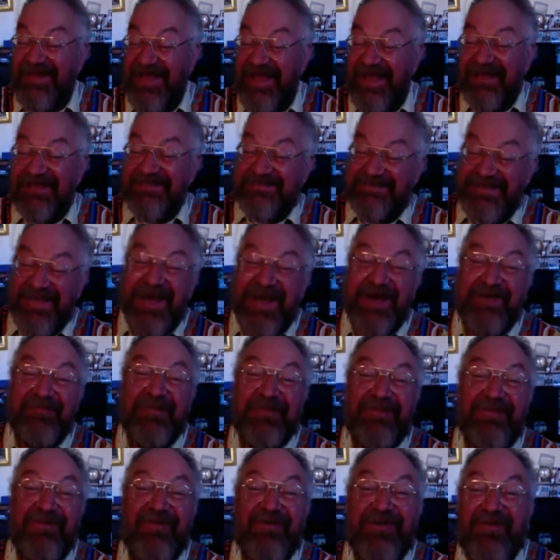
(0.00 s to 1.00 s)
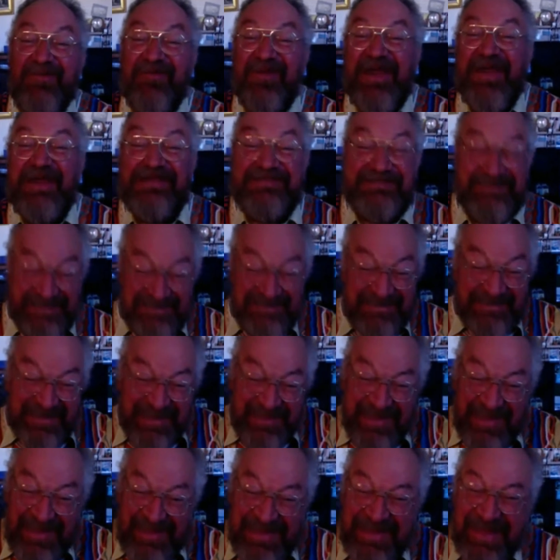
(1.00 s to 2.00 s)
has come along
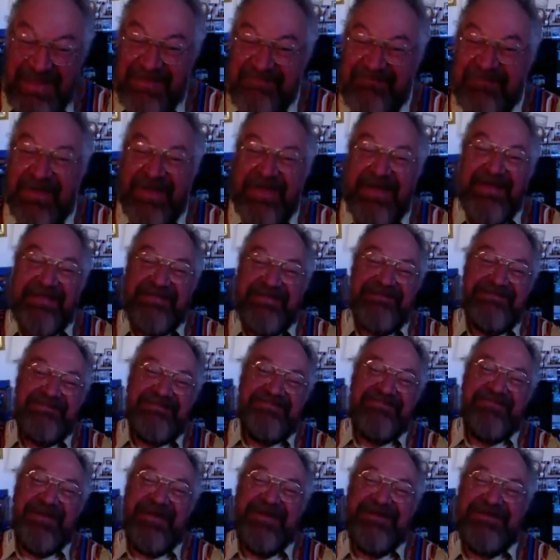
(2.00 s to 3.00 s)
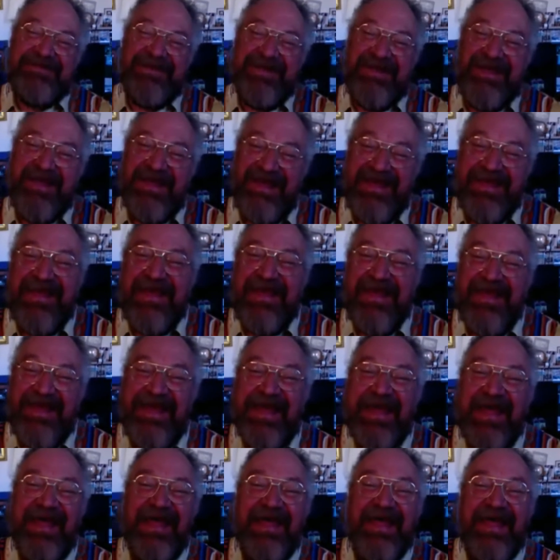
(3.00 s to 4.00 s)
amazingly, but that
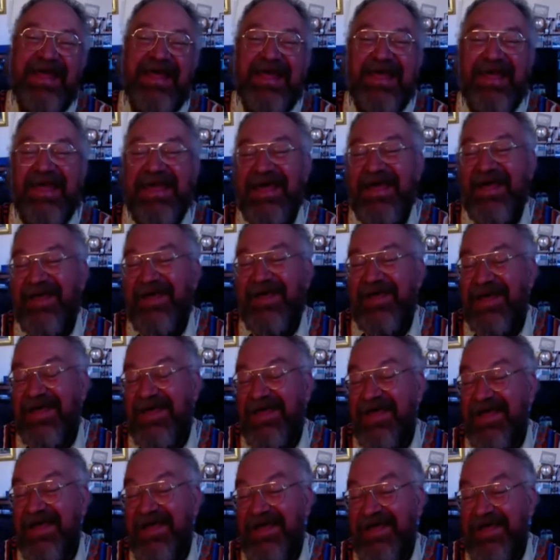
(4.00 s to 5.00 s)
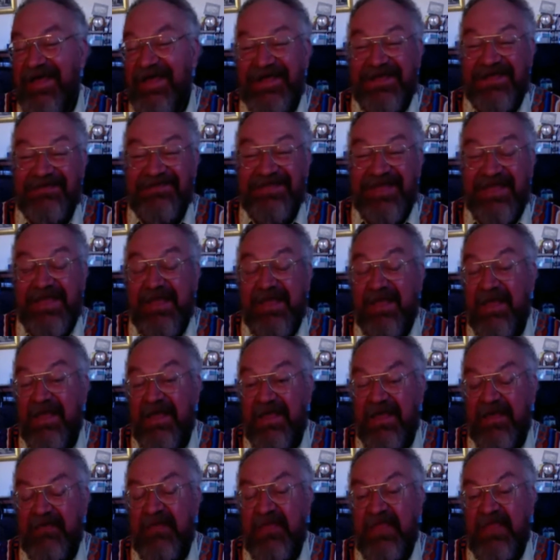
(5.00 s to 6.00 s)
has AI.
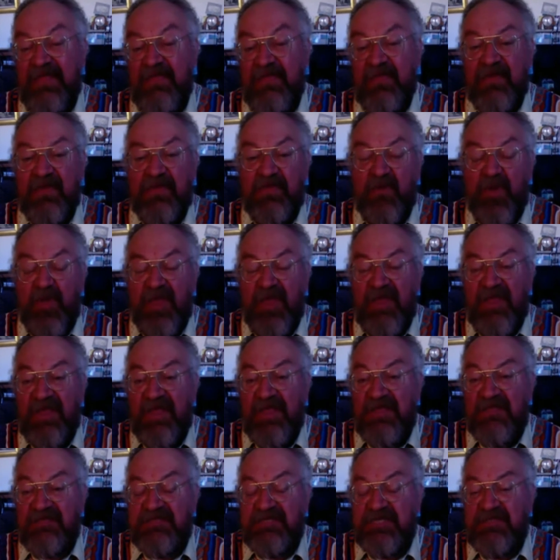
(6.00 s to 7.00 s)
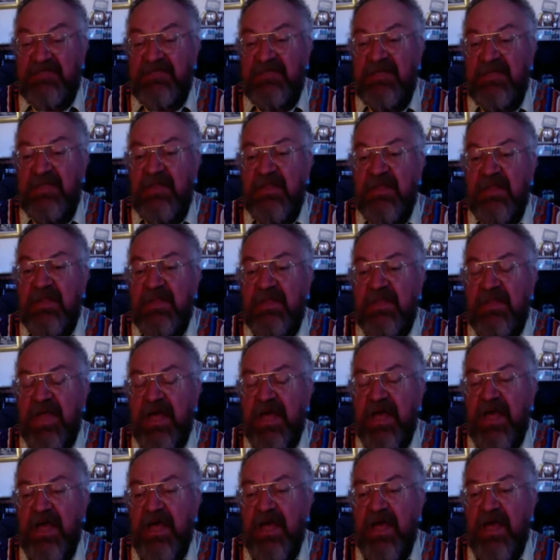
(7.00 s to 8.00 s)
I mean, it can
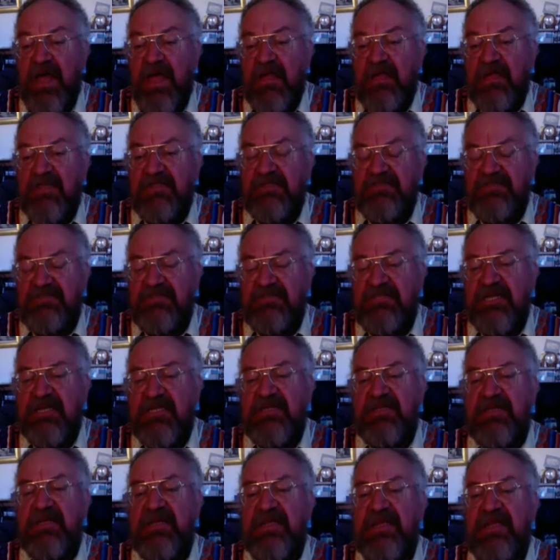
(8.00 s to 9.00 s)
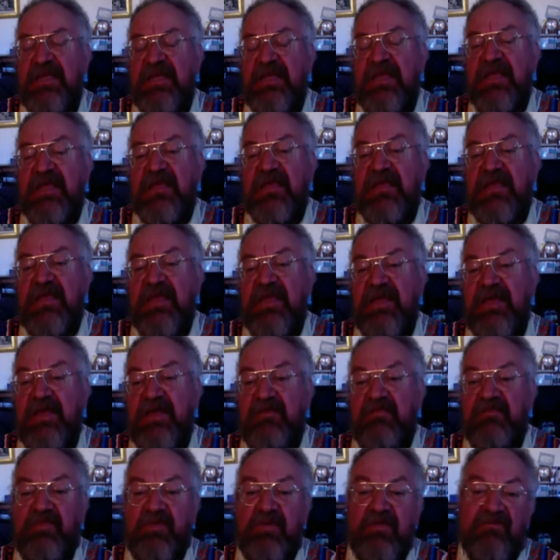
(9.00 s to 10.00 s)
certainly
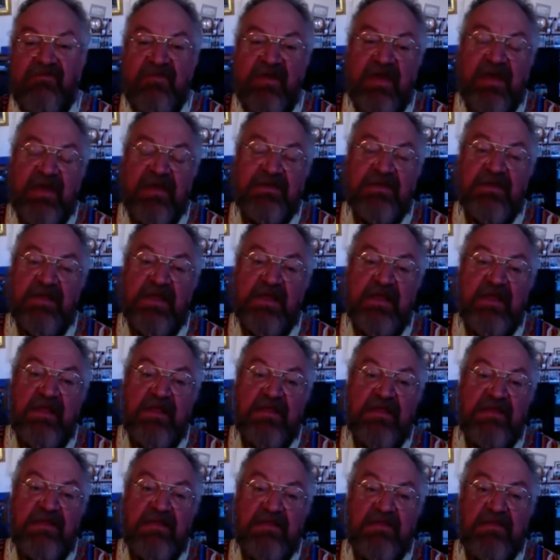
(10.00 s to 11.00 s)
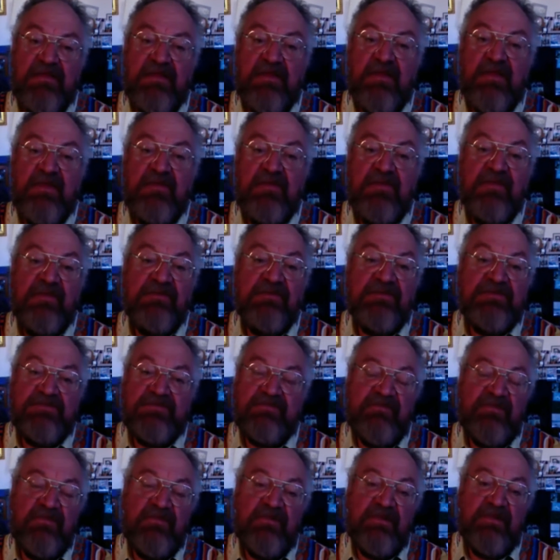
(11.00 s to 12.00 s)
provide a
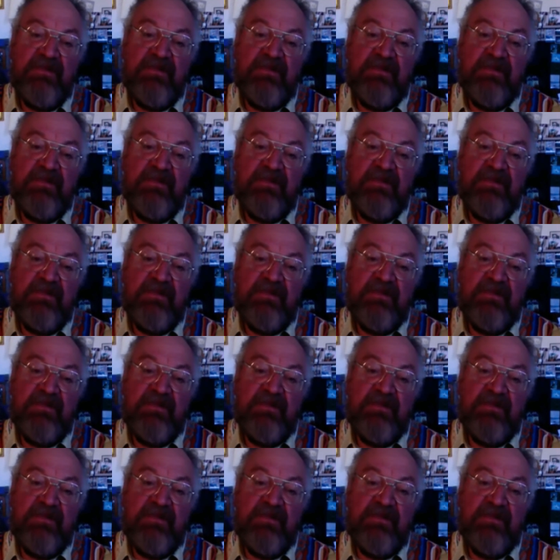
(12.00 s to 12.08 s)
useful